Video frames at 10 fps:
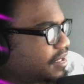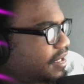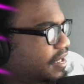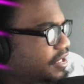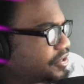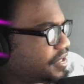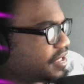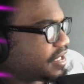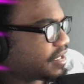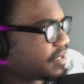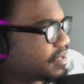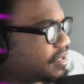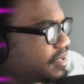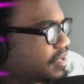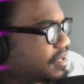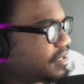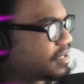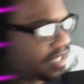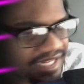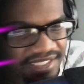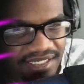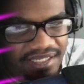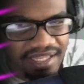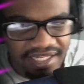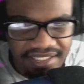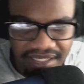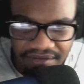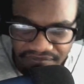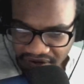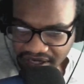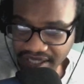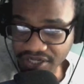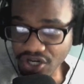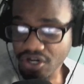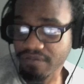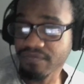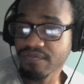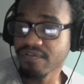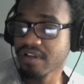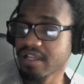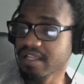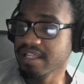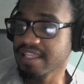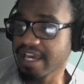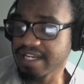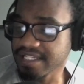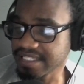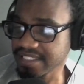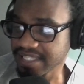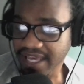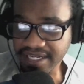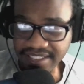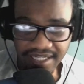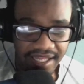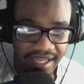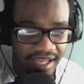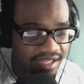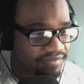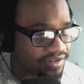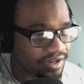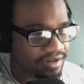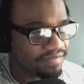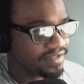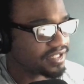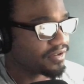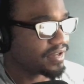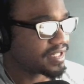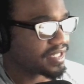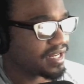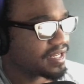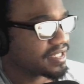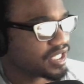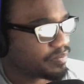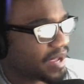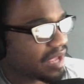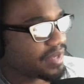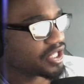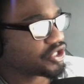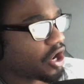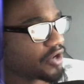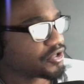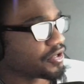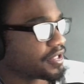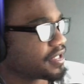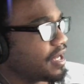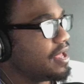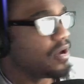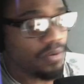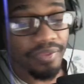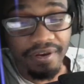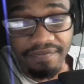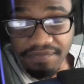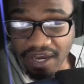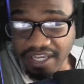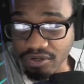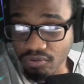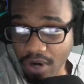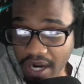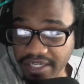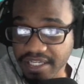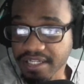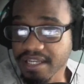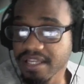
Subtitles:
Interesting. That's a fucking nerf. That is a hell of a nerf. So instead of spamming chargers with a fucking rocket,